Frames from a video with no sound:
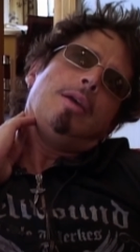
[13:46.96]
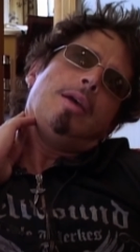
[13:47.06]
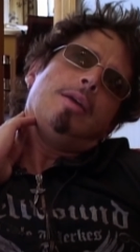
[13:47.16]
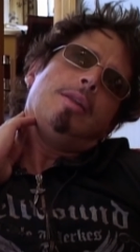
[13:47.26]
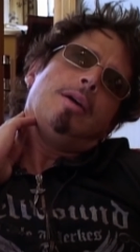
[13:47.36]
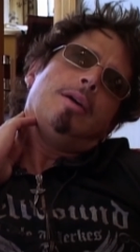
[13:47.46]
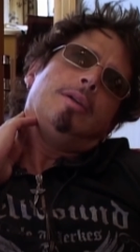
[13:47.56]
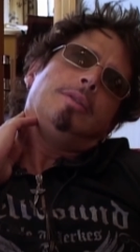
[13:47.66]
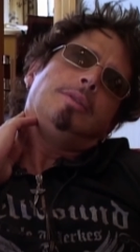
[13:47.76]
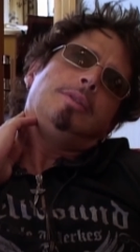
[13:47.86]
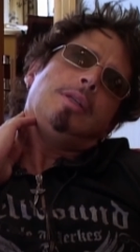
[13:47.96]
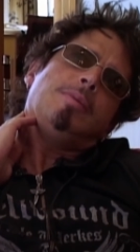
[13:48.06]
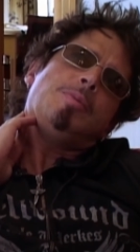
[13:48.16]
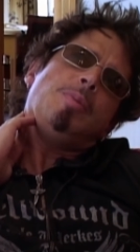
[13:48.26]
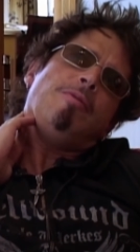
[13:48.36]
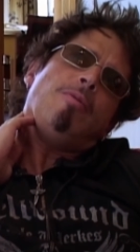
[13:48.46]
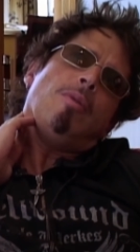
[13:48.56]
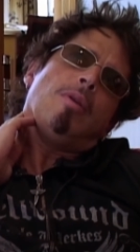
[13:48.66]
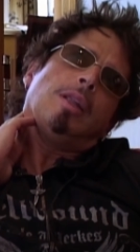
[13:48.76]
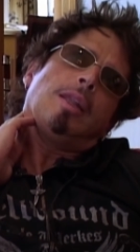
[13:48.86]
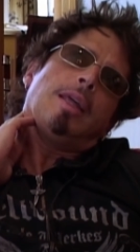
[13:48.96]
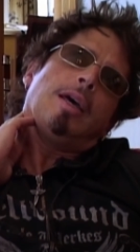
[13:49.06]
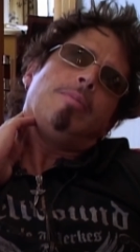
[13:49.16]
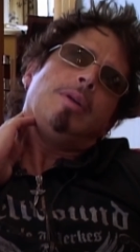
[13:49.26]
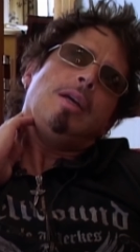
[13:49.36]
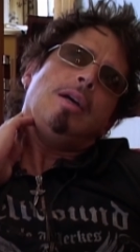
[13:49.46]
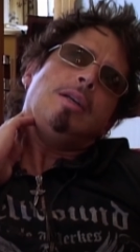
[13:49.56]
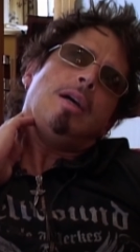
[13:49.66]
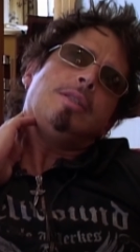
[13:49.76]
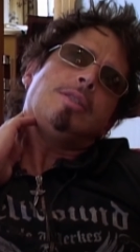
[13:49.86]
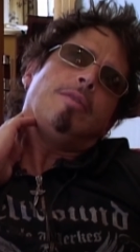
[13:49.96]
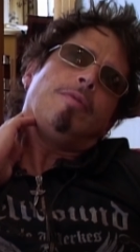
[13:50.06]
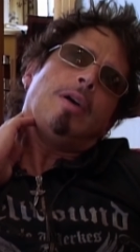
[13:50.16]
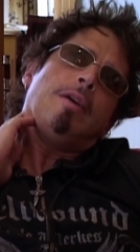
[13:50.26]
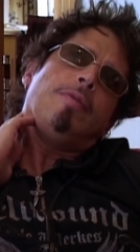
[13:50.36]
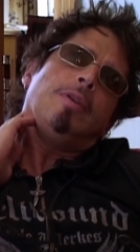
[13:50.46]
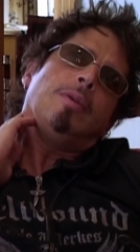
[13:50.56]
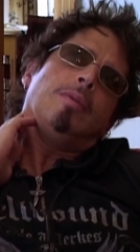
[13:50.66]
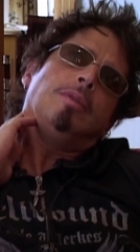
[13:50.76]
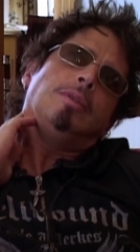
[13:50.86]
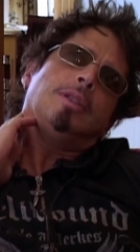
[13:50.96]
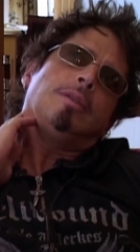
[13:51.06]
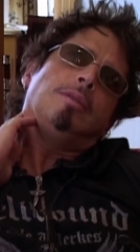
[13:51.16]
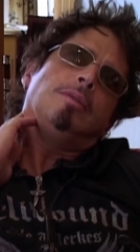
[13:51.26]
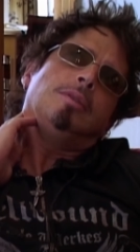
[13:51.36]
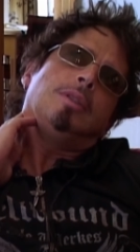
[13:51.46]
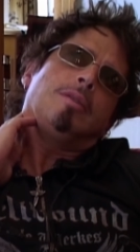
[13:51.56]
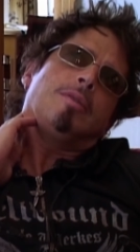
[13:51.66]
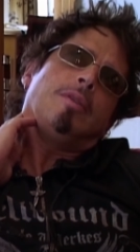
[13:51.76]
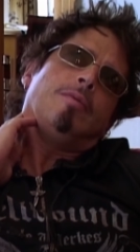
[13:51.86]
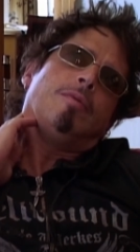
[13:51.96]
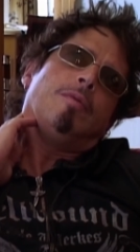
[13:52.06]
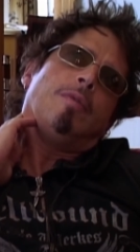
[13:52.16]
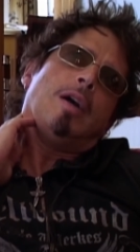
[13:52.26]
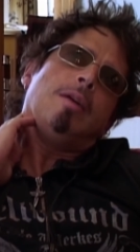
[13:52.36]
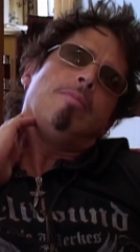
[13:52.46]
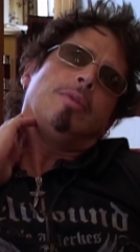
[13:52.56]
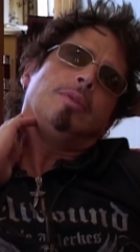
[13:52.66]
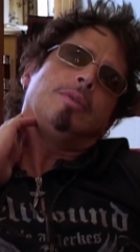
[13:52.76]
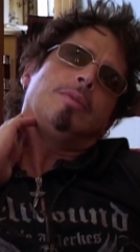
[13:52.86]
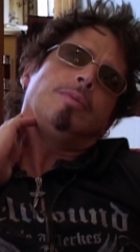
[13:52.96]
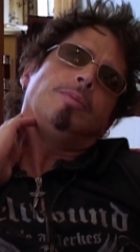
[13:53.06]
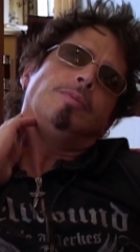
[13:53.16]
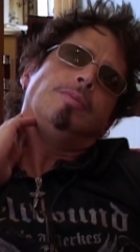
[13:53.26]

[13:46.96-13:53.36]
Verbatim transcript: and uh, it was before all of that, but I, I still feel I feel that there's a vibrant